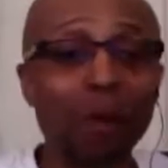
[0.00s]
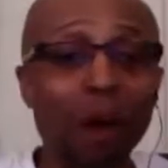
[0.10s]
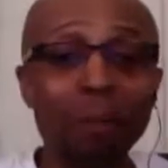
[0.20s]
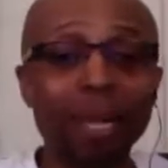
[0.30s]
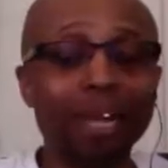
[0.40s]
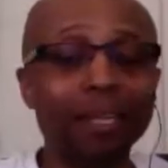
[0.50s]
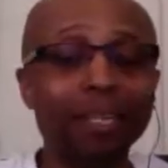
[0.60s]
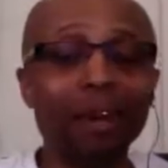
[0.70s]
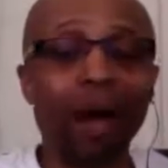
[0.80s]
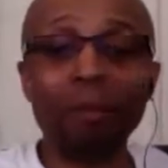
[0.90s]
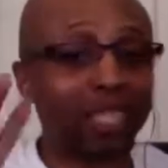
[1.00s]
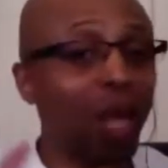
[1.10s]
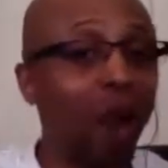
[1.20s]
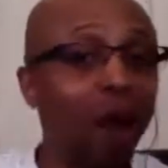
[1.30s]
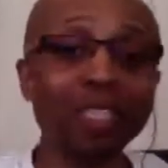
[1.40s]
So, I mean, I'm
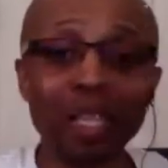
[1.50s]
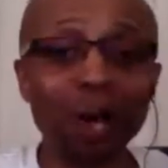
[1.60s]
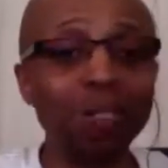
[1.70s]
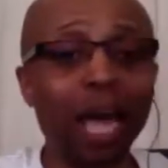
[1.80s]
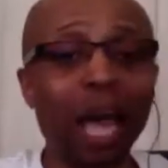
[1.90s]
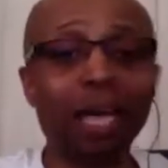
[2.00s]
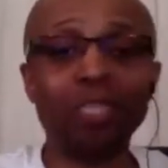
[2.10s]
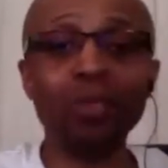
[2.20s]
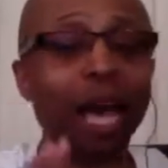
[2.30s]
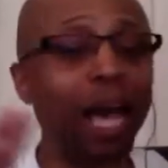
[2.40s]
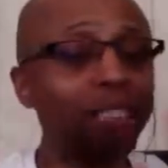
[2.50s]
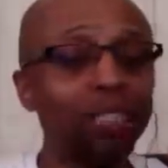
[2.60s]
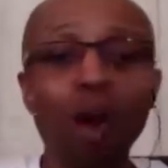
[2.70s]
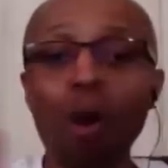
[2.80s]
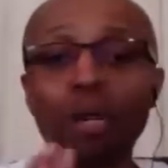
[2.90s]
not talking to those guys.
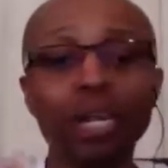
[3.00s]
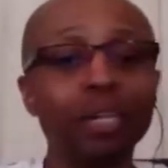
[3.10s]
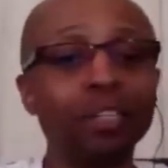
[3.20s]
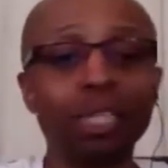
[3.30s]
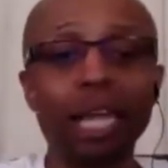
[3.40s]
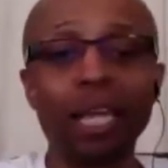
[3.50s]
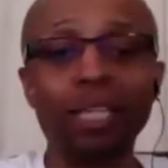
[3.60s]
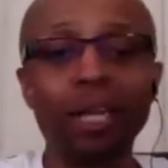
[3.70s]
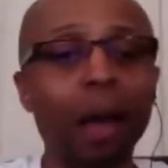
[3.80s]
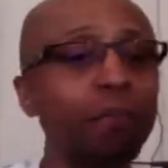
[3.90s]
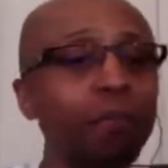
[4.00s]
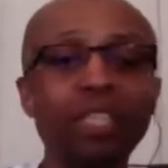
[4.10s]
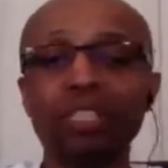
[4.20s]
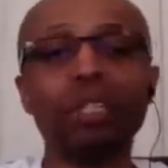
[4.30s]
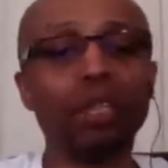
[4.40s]
You already understand. I'm
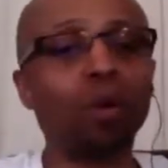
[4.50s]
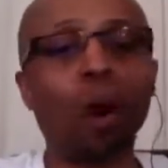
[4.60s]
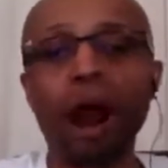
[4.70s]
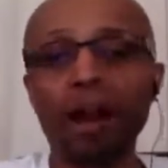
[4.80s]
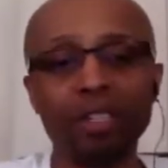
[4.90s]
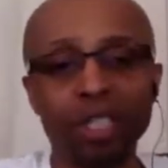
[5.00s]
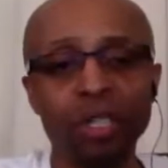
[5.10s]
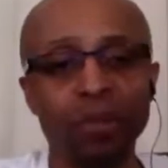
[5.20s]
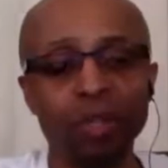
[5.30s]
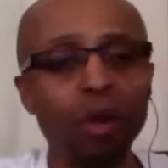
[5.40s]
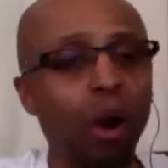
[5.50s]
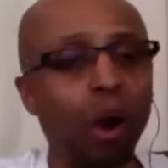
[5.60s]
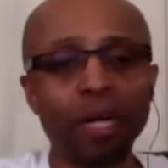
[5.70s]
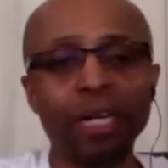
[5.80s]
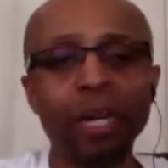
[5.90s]
preaching to the choir to you.
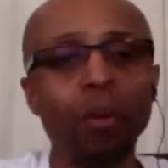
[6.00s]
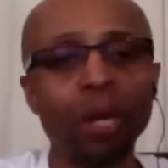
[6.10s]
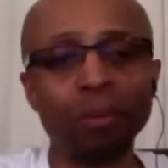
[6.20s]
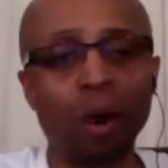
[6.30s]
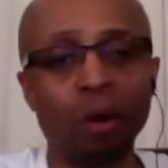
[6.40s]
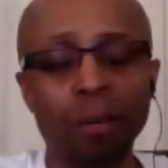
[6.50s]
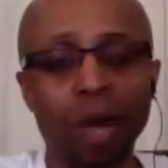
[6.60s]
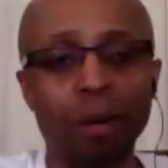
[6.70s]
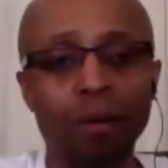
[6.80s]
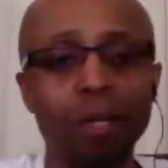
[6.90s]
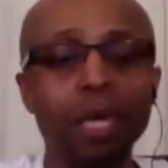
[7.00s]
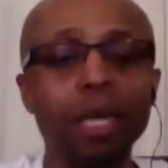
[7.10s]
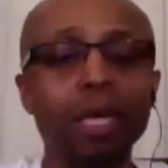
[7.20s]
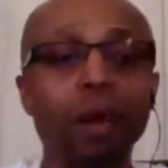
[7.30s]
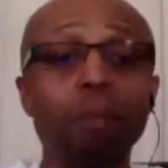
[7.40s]
You already know what I'm talking about.
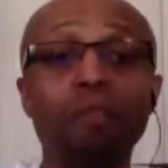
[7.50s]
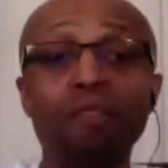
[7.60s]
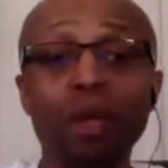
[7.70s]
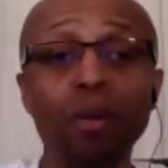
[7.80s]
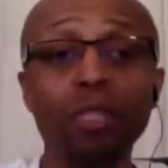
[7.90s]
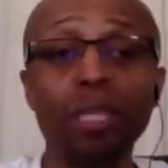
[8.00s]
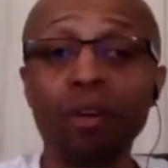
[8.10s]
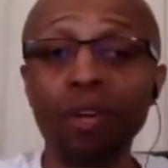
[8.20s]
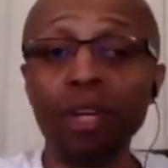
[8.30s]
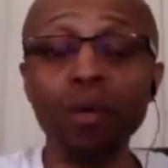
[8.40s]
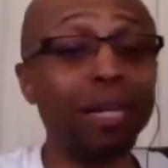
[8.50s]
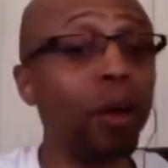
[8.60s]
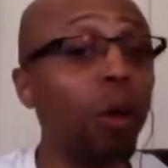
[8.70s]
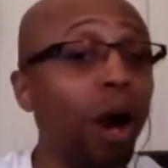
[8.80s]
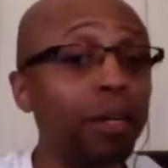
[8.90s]
But for those that are new
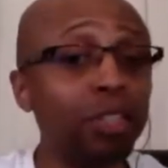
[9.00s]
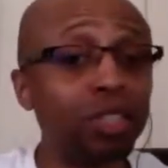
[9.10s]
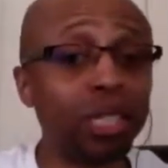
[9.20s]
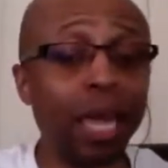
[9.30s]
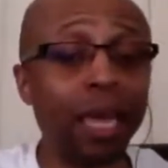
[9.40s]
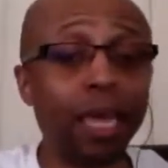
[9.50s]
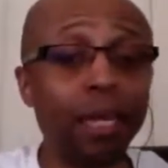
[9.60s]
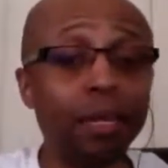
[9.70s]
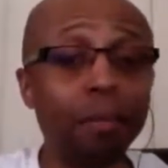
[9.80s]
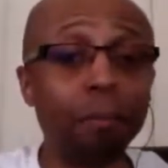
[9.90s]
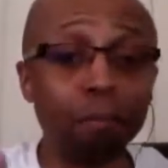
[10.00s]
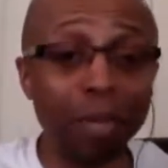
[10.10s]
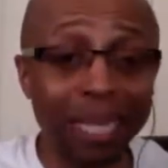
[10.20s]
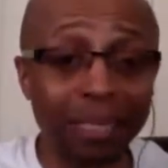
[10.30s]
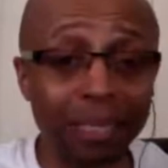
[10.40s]
and don't understand
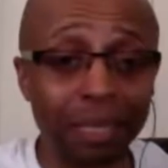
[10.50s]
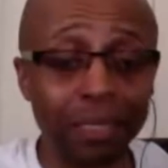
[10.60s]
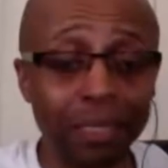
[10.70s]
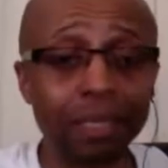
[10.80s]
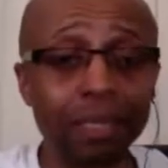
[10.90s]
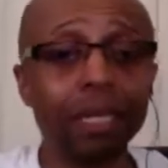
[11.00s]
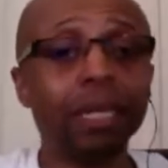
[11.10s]
business,